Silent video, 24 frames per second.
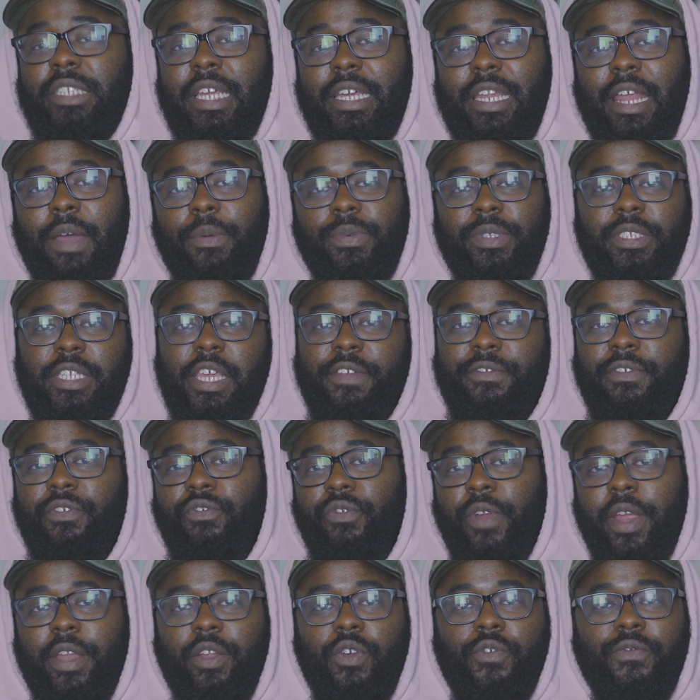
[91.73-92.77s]
that I was given
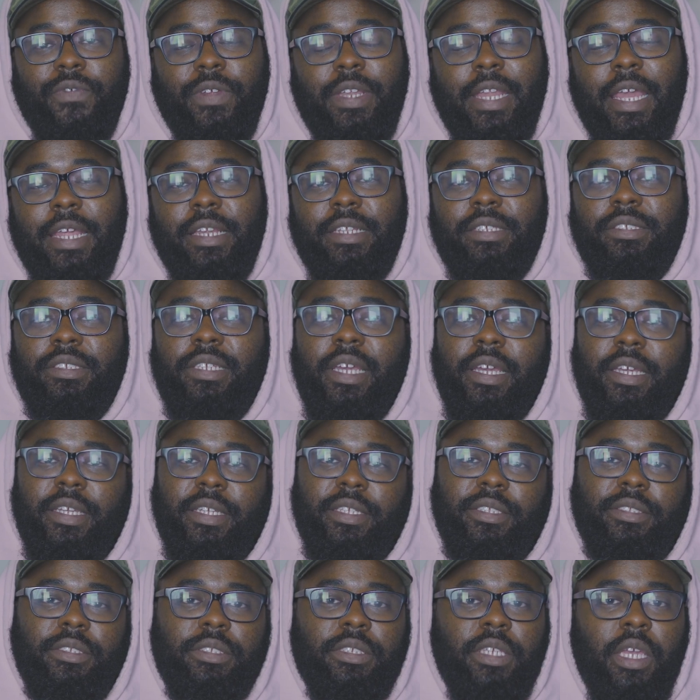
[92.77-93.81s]
ran over 90
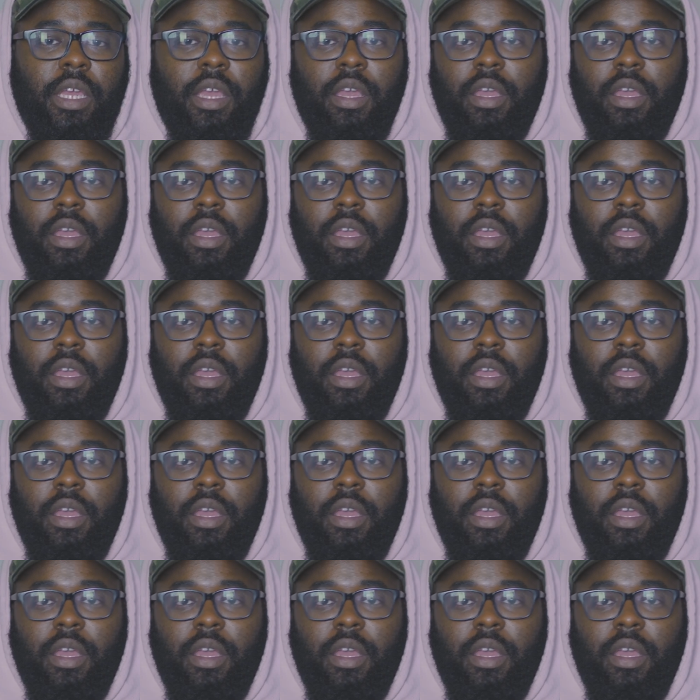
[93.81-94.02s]
seconds.